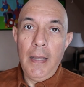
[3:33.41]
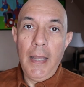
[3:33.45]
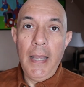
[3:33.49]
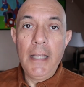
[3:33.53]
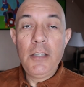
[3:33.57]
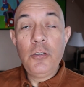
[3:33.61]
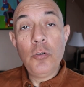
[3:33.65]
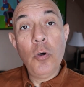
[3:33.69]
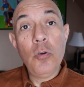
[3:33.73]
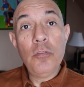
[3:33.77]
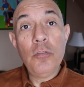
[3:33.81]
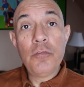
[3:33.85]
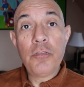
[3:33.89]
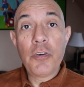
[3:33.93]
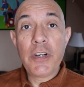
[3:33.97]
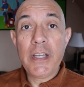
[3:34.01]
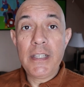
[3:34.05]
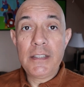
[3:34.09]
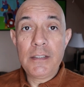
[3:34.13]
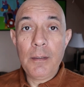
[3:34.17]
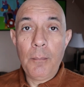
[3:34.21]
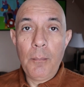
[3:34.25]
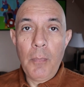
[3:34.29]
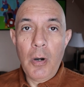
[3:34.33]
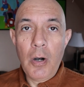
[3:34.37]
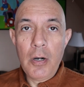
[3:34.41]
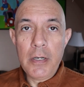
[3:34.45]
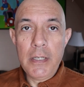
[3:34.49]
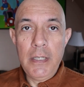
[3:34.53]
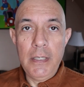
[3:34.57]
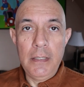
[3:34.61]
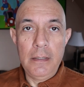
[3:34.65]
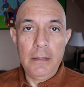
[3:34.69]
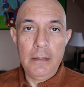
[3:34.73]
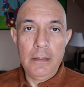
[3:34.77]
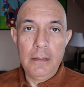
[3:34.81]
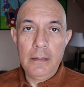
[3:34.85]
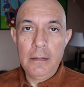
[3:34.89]
And don't forget the
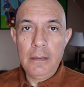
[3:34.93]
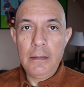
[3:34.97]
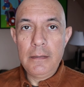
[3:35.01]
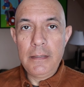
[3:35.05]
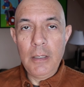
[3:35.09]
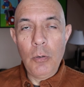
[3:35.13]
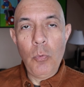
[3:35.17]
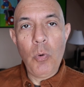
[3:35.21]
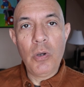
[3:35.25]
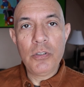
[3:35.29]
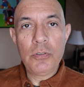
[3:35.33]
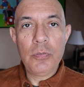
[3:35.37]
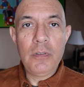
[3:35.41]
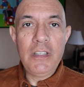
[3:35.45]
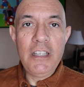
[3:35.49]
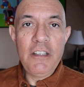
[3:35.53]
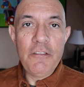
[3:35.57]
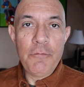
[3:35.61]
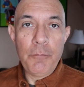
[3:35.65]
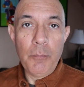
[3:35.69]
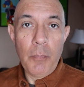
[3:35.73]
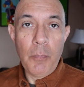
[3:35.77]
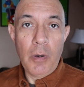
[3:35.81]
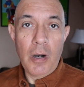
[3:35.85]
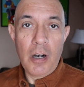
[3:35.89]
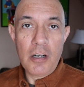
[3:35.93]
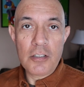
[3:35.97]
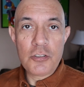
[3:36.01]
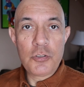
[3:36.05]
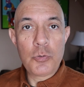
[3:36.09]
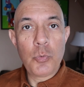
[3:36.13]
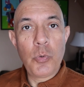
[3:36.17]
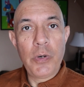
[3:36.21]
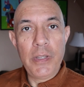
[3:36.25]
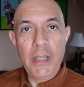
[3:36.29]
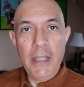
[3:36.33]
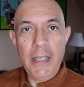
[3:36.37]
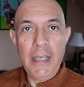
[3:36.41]
marking. They want to leave marks
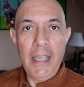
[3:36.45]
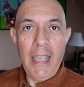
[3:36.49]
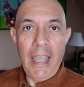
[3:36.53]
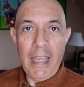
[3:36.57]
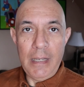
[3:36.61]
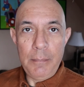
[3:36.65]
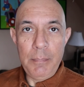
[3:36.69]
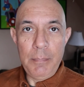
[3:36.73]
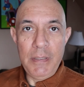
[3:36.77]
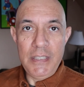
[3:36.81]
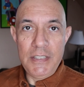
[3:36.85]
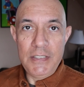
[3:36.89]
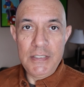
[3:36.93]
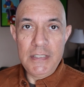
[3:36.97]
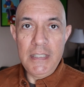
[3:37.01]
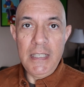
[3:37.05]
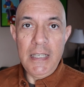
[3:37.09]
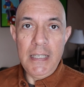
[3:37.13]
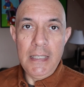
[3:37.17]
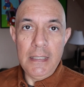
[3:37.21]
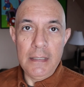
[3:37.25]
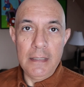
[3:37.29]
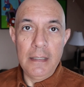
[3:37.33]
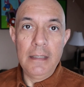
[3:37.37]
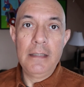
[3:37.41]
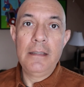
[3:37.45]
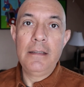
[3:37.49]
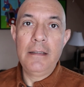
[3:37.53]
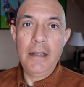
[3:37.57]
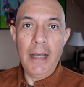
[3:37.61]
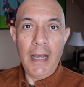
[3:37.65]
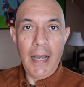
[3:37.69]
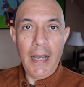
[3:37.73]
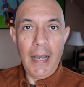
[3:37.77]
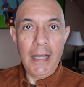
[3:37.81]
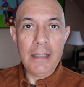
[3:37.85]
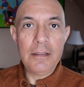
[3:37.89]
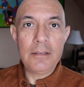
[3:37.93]
where they can be seen,
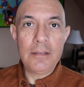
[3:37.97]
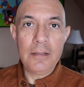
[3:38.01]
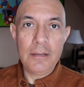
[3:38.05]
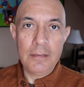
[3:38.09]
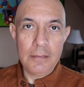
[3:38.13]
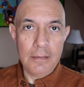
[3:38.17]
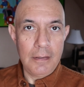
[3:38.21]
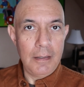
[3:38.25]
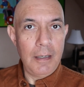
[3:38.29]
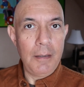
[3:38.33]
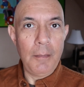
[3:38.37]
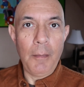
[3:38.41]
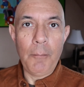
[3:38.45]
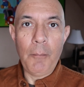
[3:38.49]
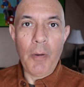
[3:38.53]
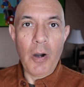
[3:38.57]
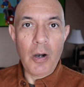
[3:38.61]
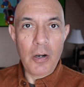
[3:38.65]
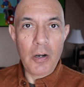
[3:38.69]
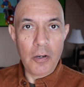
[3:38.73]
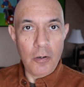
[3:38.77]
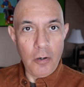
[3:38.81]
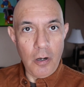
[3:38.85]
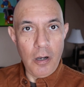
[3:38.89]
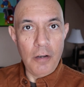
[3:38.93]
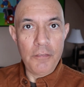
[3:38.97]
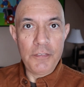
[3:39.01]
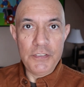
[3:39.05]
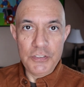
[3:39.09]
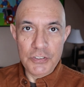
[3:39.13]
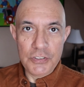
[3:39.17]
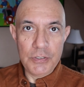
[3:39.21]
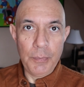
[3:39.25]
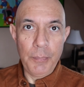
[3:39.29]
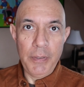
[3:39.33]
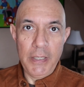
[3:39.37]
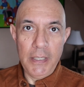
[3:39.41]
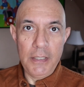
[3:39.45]
not a mark off in
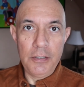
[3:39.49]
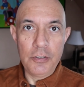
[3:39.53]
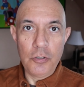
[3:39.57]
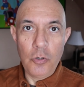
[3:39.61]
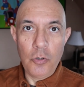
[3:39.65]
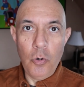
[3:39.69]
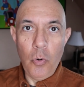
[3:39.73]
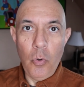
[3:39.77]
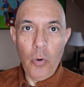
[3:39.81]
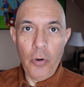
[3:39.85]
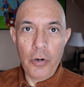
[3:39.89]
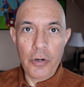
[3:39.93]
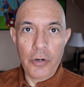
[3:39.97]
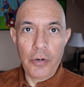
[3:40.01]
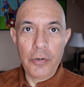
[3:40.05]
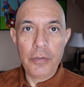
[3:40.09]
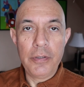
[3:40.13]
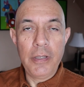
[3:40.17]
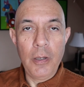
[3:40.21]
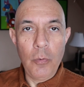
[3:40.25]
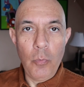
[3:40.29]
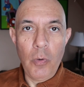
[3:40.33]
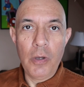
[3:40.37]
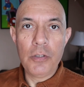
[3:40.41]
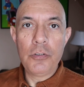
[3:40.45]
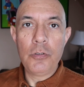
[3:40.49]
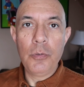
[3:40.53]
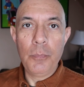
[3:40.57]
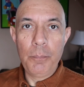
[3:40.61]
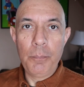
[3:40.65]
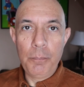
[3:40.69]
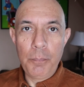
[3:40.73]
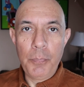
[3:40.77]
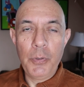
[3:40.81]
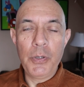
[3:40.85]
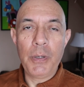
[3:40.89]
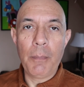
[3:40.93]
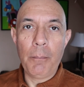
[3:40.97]
some hidden corner. They want to
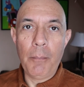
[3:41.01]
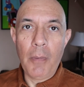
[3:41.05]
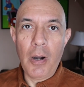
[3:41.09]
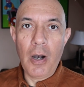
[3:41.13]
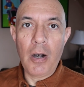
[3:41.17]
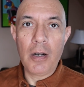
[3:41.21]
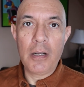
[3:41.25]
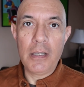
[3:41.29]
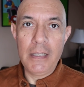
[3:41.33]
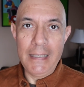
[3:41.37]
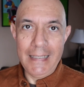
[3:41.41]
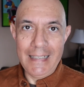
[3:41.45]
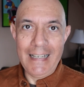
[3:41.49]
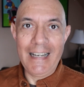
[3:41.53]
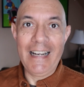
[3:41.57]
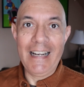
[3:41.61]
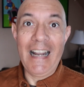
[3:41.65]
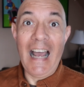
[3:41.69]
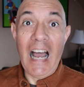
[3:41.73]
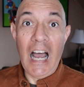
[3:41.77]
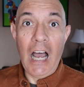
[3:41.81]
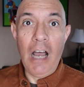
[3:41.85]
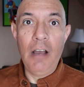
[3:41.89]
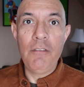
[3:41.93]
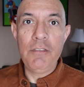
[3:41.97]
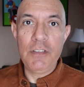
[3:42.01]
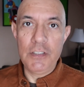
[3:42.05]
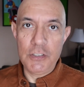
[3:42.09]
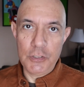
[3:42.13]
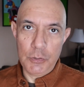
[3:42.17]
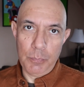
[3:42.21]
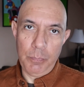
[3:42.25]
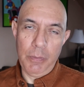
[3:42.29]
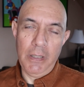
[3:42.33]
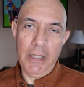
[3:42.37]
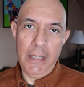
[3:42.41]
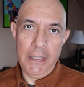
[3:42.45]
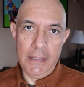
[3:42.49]
put a mark in an obvious
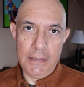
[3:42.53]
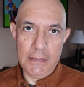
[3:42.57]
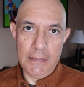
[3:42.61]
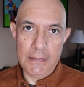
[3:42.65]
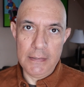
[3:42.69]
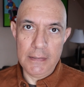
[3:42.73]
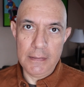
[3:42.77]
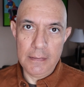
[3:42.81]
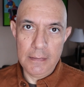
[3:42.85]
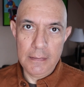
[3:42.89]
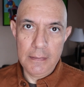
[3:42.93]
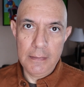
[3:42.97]
place.